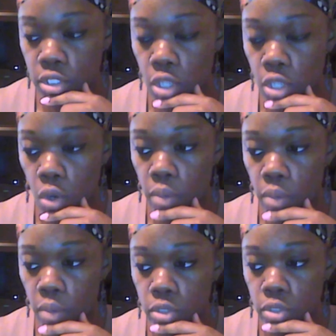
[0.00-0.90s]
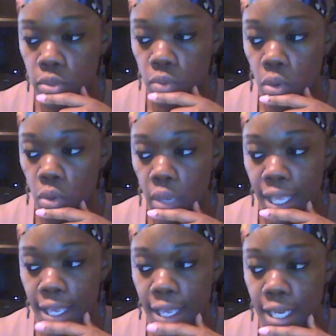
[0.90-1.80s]
So what we'll do is we'll go
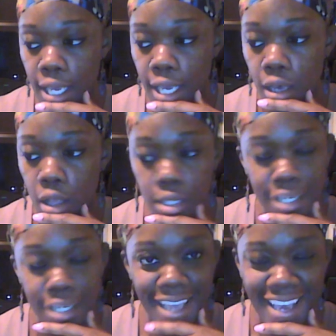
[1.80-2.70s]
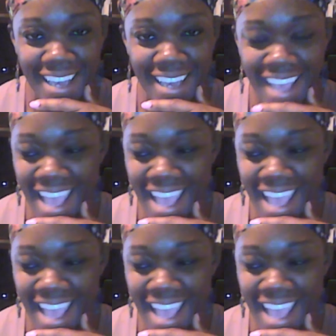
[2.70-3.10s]
ahead and call it a day,